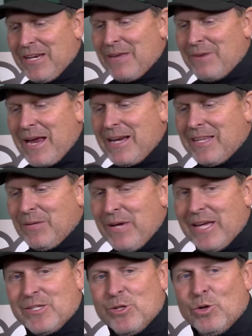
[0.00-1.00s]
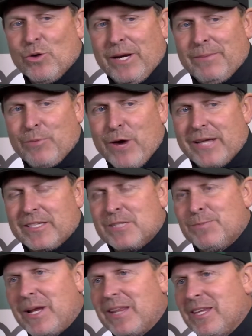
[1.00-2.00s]
Well, we, I, mean, I didn't think we had two great
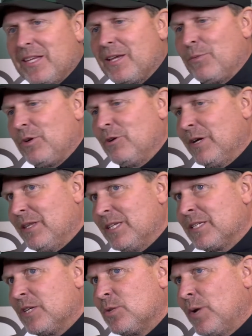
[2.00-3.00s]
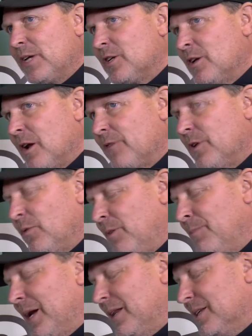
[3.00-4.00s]
practices, but I think that when you're in this situation enough, you know,
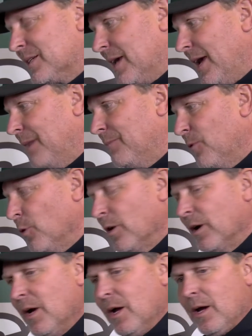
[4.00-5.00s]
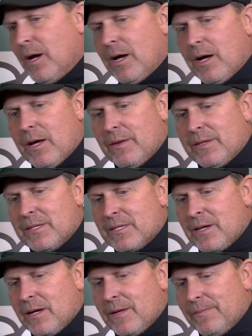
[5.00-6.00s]
we've been in this game for uh,
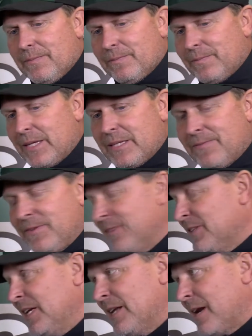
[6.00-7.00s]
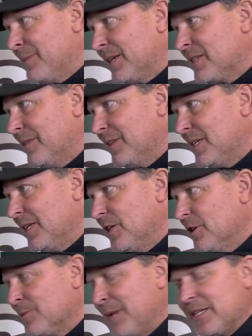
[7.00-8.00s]
this, um, fifteen out of my seventeen
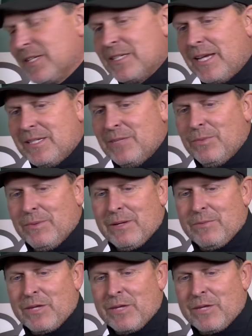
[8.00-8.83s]
years, basically it's eighteen